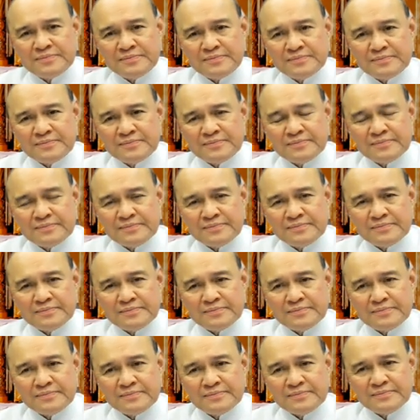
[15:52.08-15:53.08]

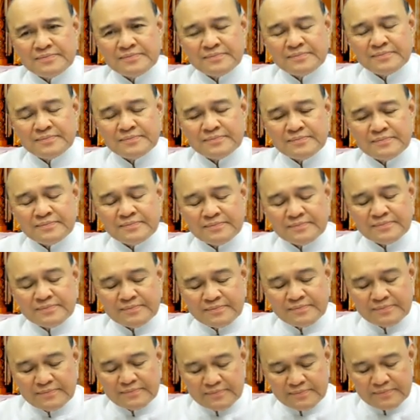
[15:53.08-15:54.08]

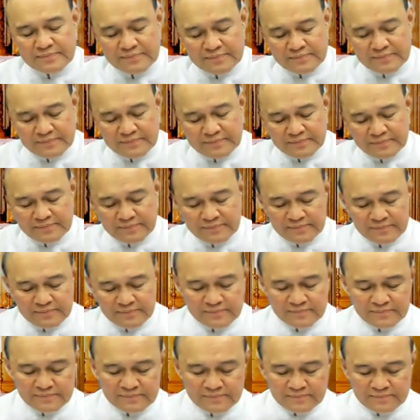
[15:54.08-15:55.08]

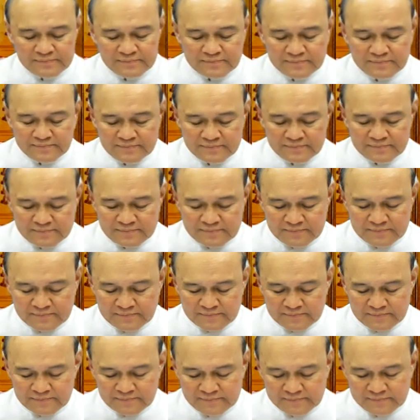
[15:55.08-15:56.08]

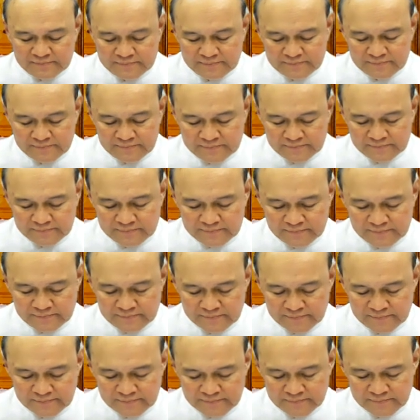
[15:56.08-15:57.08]
No one is speaking in this clip.